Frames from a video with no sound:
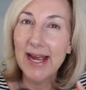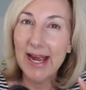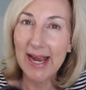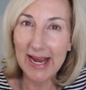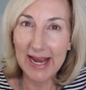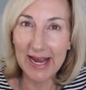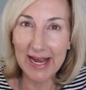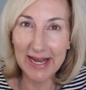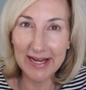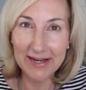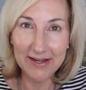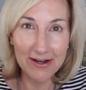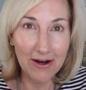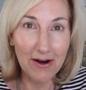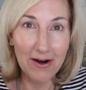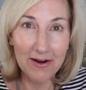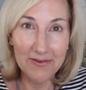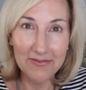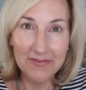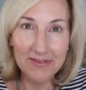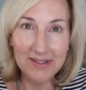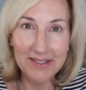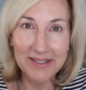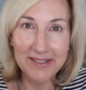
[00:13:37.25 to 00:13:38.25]
And
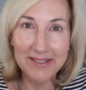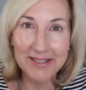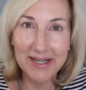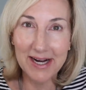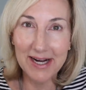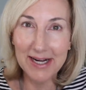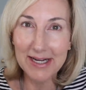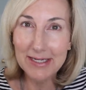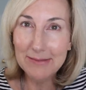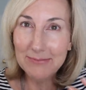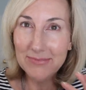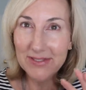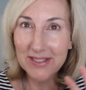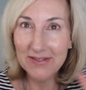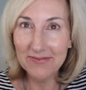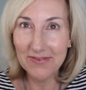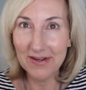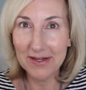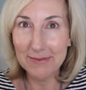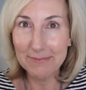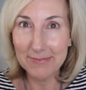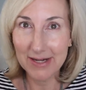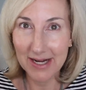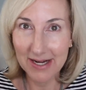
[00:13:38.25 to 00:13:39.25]
oftentimes, if
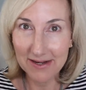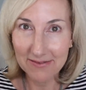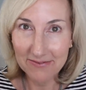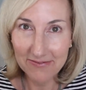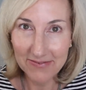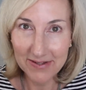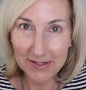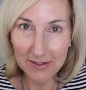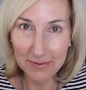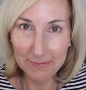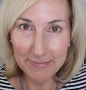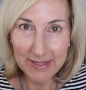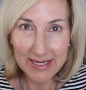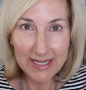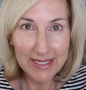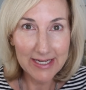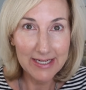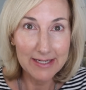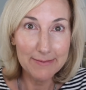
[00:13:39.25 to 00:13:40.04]
I'm not filming,